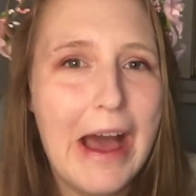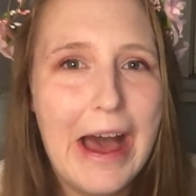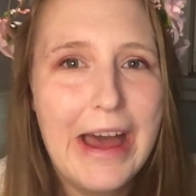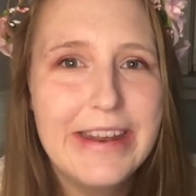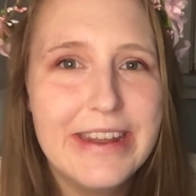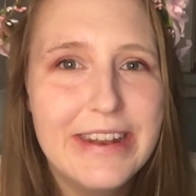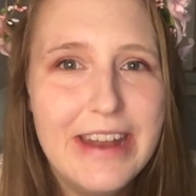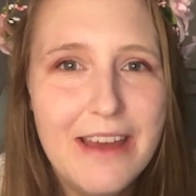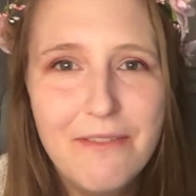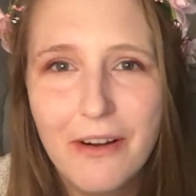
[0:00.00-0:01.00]
and
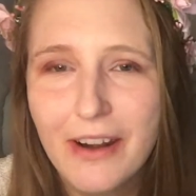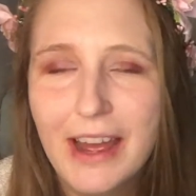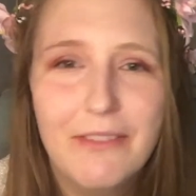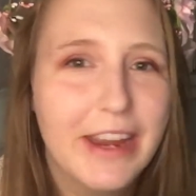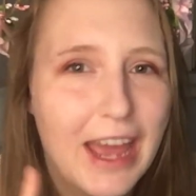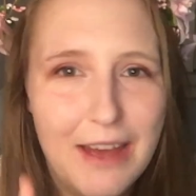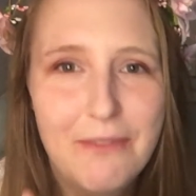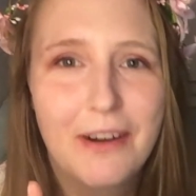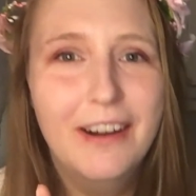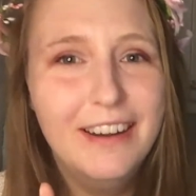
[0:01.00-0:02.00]
never have I
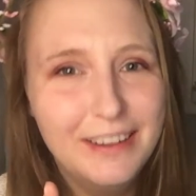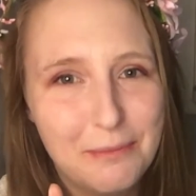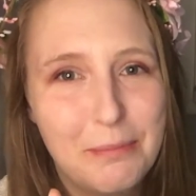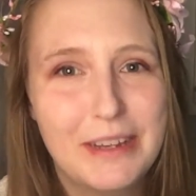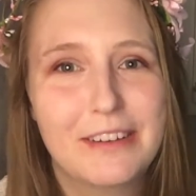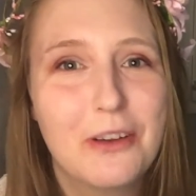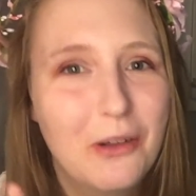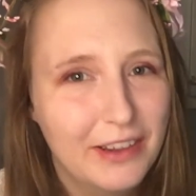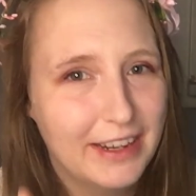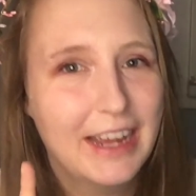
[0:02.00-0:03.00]
ever been
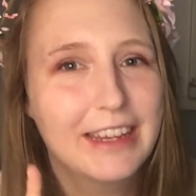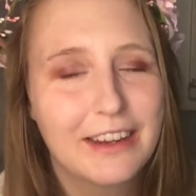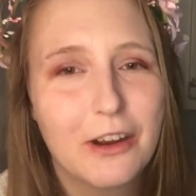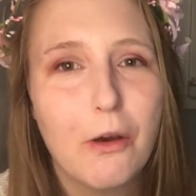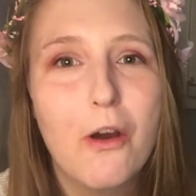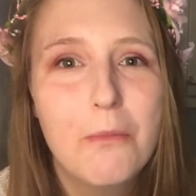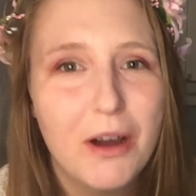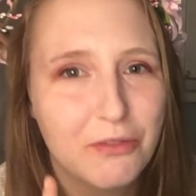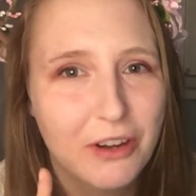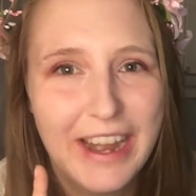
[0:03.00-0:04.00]
told that I can go home
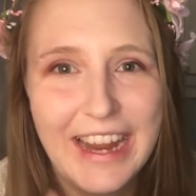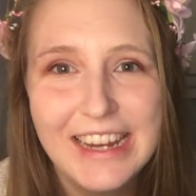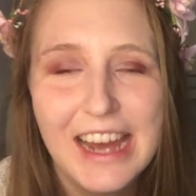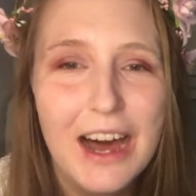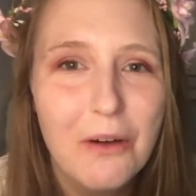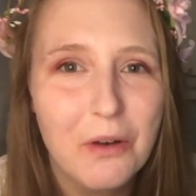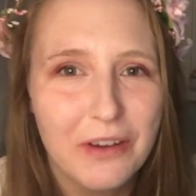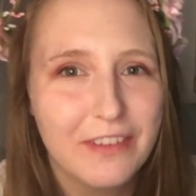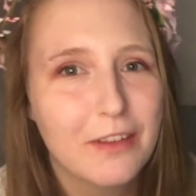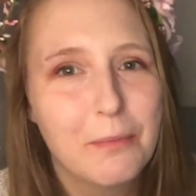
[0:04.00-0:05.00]
after 8
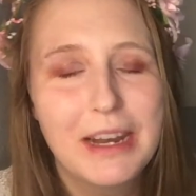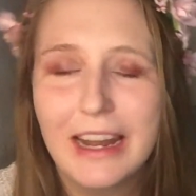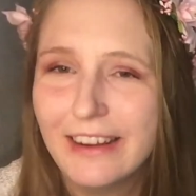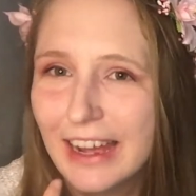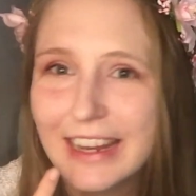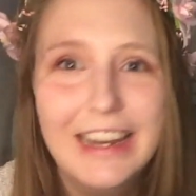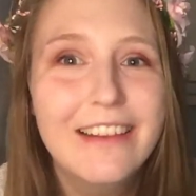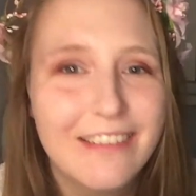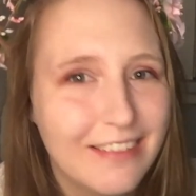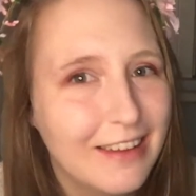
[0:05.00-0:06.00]
hours. It's been like at
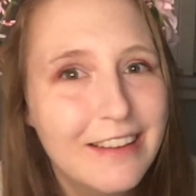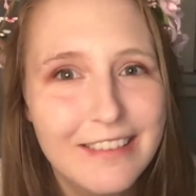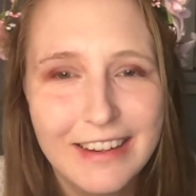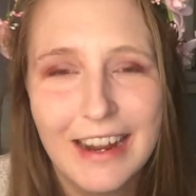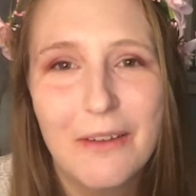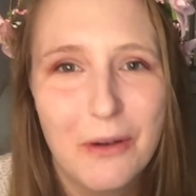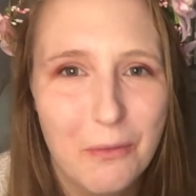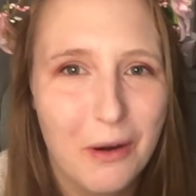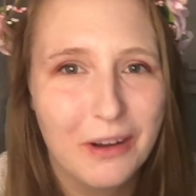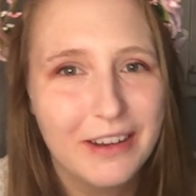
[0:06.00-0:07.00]
least 16-hour
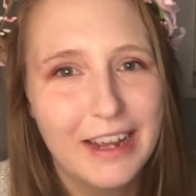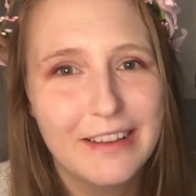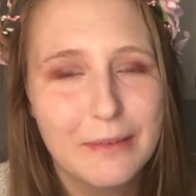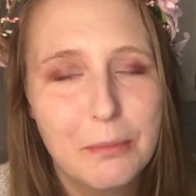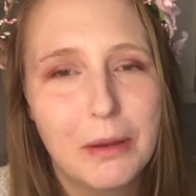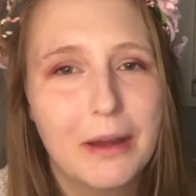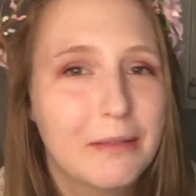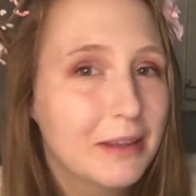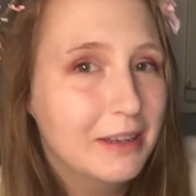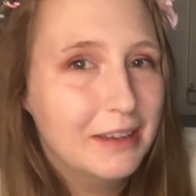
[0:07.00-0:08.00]
work days, but
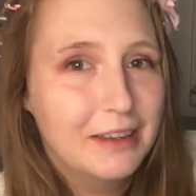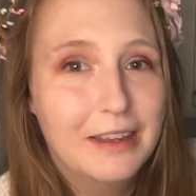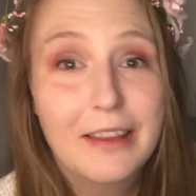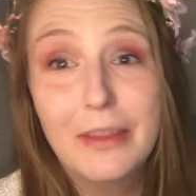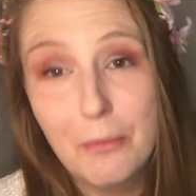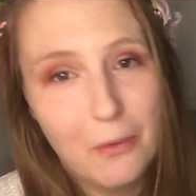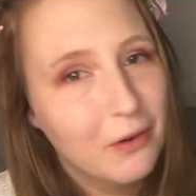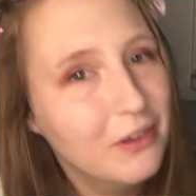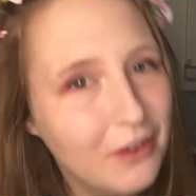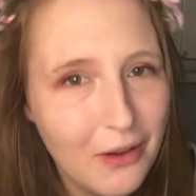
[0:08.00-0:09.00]
the more
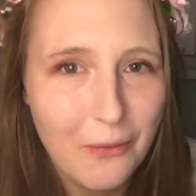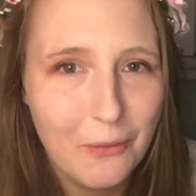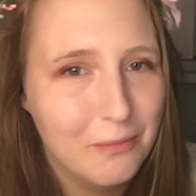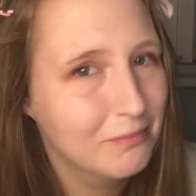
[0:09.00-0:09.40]
you know.